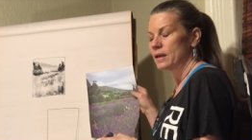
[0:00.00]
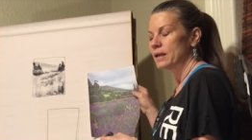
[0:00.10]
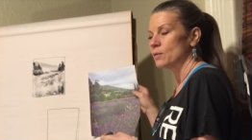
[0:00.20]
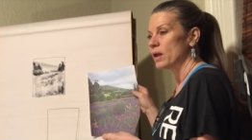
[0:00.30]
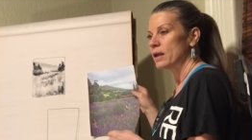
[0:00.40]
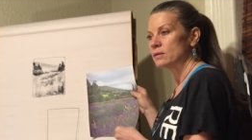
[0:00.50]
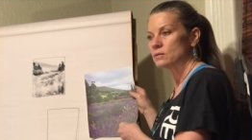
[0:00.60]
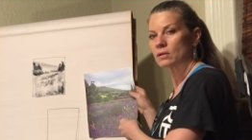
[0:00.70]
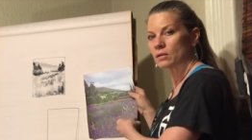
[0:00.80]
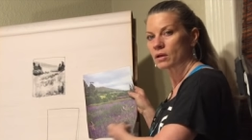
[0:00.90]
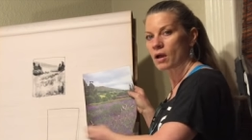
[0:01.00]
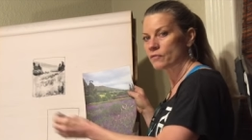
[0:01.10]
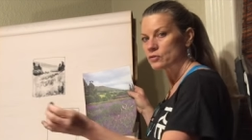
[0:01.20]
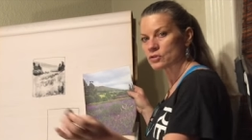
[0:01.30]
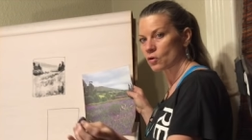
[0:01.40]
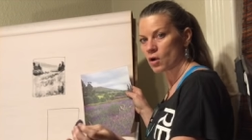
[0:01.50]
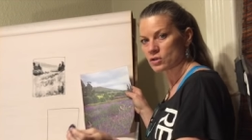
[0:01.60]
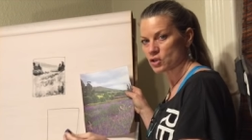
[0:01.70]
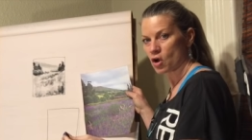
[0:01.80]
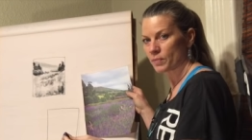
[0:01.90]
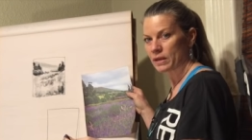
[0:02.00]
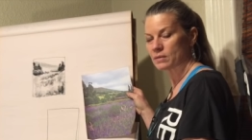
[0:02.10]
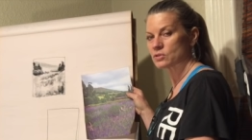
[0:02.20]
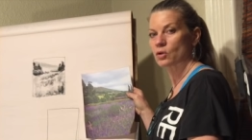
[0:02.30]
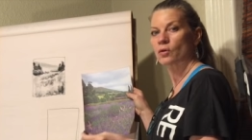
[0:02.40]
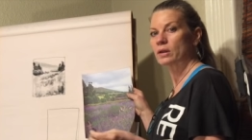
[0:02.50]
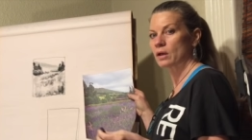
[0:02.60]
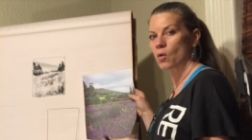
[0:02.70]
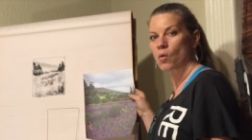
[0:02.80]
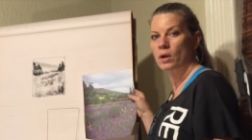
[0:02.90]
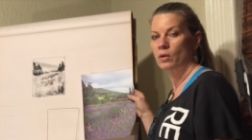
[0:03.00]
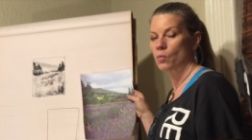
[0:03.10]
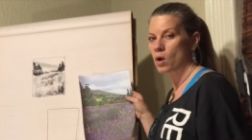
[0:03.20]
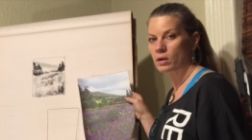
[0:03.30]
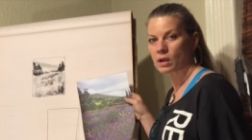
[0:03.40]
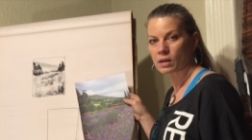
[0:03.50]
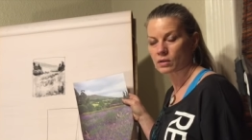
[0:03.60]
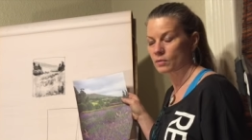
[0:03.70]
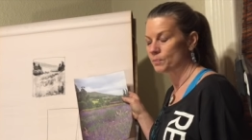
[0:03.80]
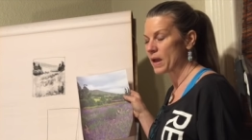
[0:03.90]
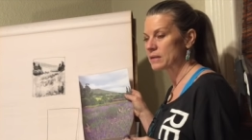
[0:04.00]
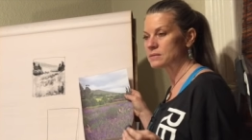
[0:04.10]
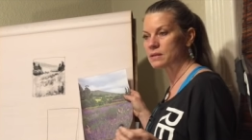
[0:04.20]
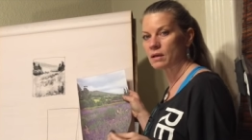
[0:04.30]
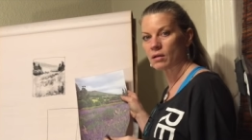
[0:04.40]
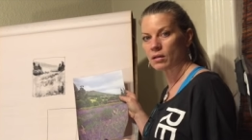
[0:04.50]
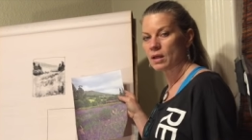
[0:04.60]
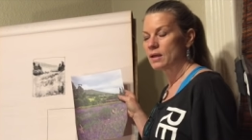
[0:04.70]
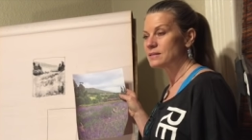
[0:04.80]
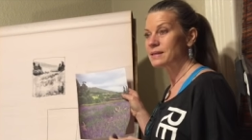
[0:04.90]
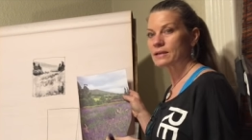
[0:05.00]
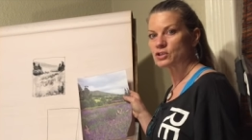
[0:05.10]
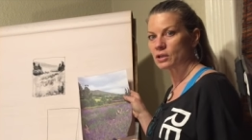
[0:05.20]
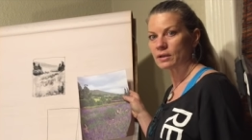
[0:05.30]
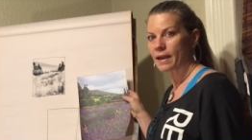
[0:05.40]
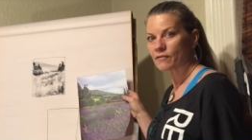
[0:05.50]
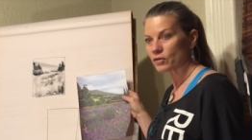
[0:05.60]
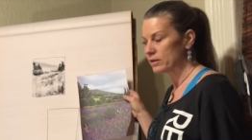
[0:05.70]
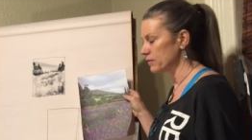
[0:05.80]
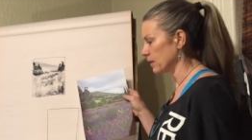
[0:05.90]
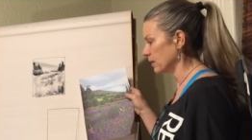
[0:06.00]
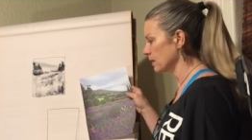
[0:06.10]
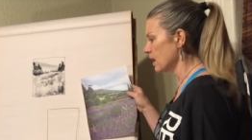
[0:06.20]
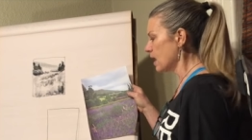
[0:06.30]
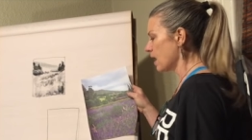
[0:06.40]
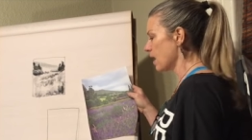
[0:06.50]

it covers across all mediums: acrylic, oil, watercolor, pastel, sketching, everything.